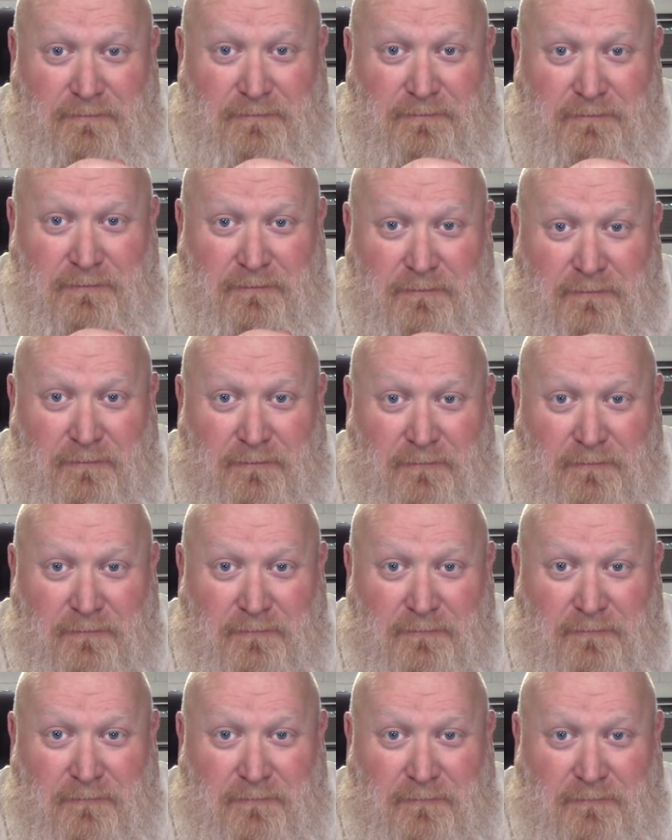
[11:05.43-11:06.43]

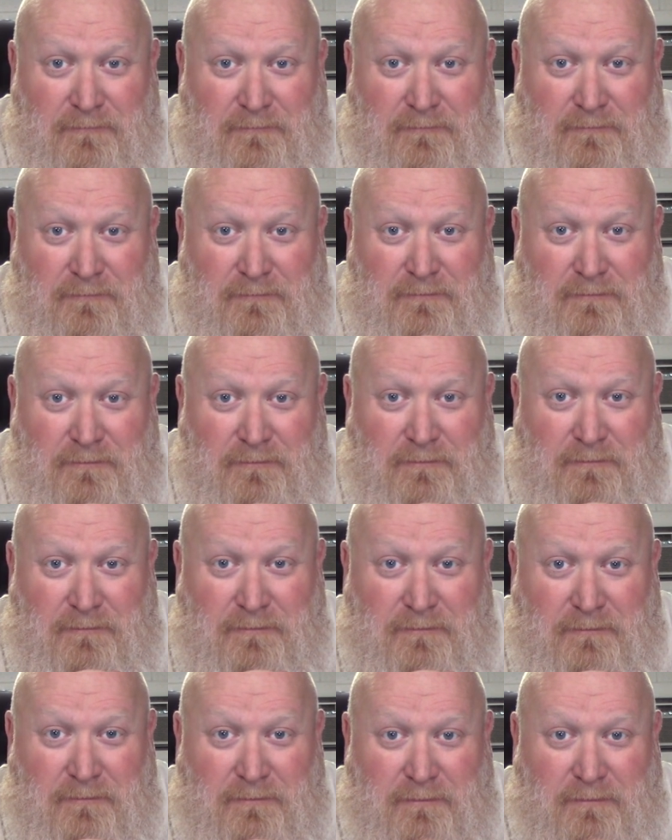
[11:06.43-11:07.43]

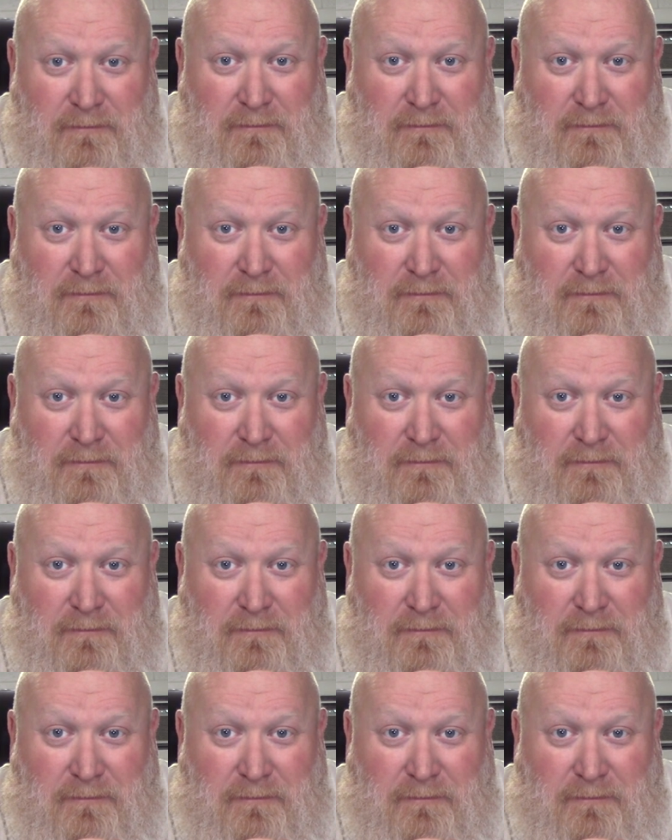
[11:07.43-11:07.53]
(silence)